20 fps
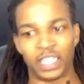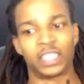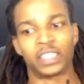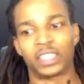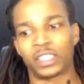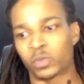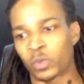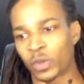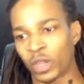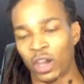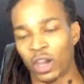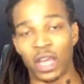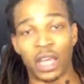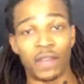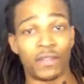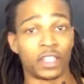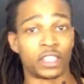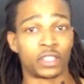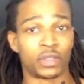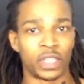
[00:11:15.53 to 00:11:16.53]
just, we all
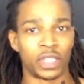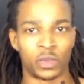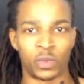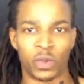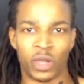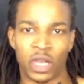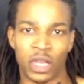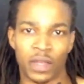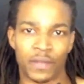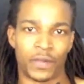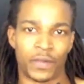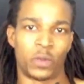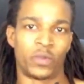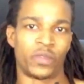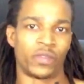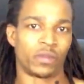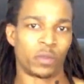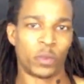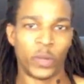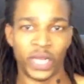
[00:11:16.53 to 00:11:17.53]
have our strengths, we all have
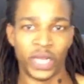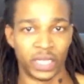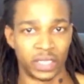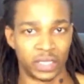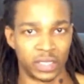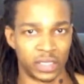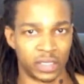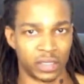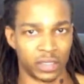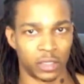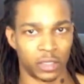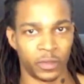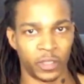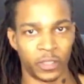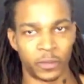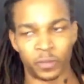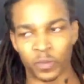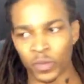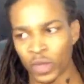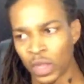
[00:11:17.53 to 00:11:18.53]
our weaknesses, you know what
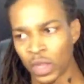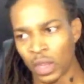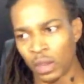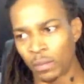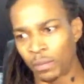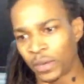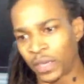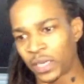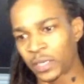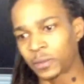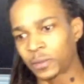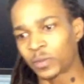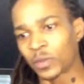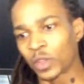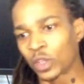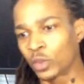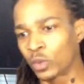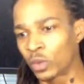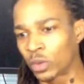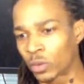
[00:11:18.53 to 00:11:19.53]
I mean?
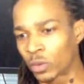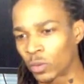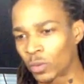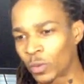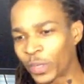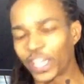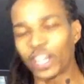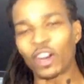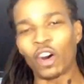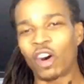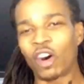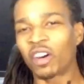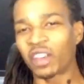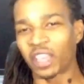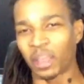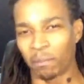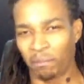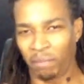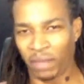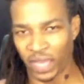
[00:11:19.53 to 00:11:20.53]
But we can
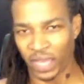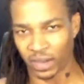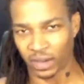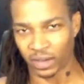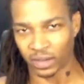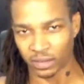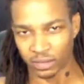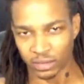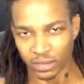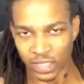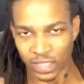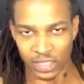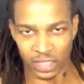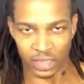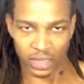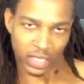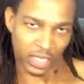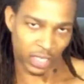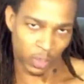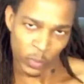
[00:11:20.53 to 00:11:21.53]
all get better. That's
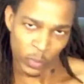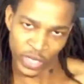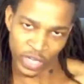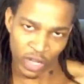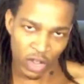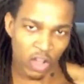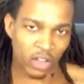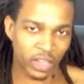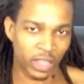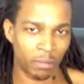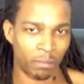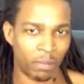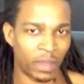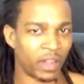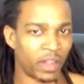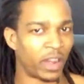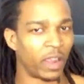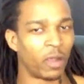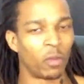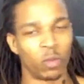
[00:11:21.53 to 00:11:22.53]
the thing. We can all get
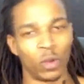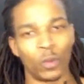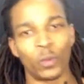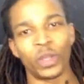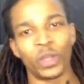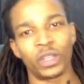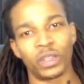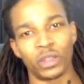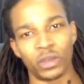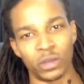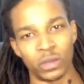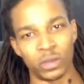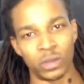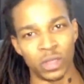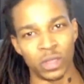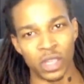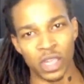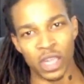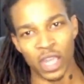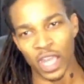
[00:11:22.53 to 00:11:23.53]
better at what we
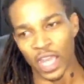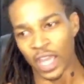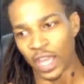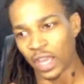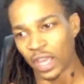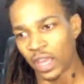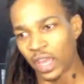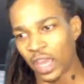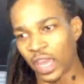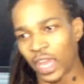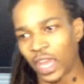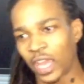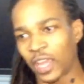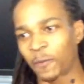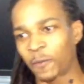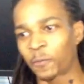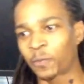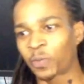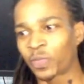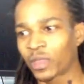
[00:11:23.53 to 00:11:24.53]
do,
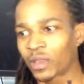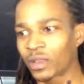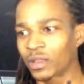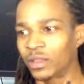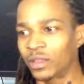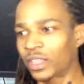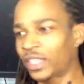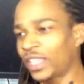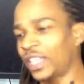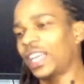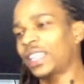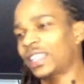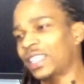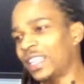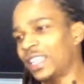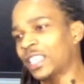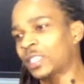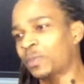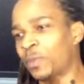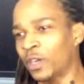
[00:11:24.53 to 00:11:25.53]
and looking at the
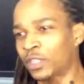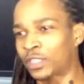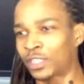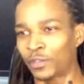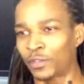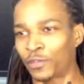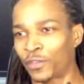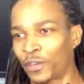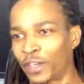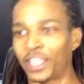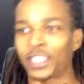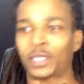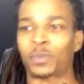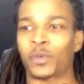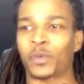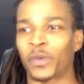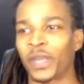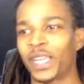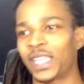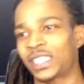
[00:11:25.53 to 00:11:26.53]
next person for
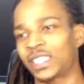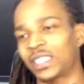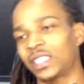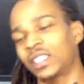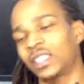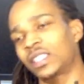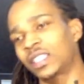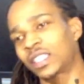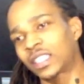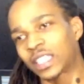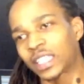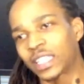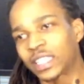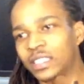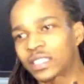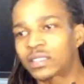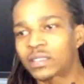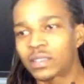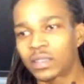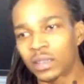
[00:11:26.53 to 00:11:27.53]
inspiration
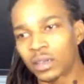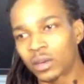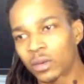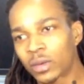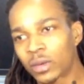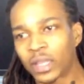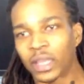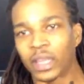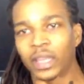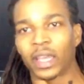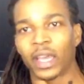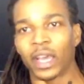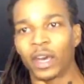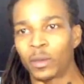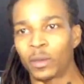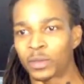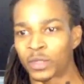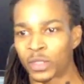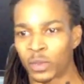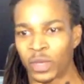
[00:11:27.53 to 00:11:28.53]
is, you know, it
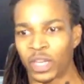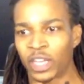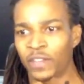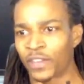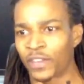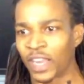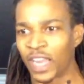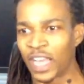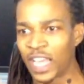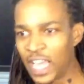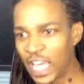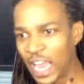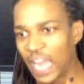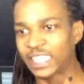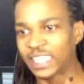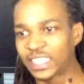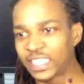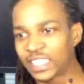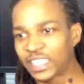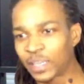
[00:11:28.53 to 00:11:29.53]
helps or whatever. I
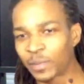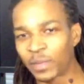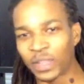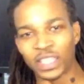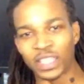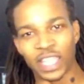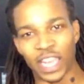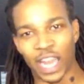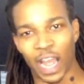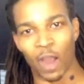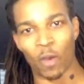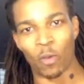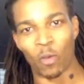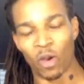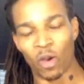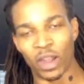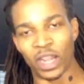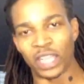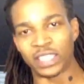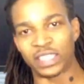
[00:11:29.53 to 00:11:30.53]
see something that I
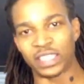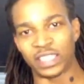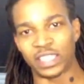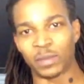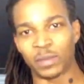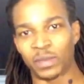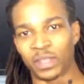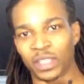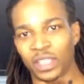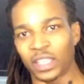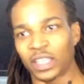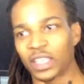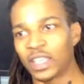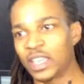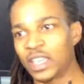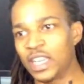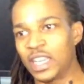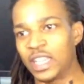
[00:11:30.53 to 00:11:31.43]
want, I see something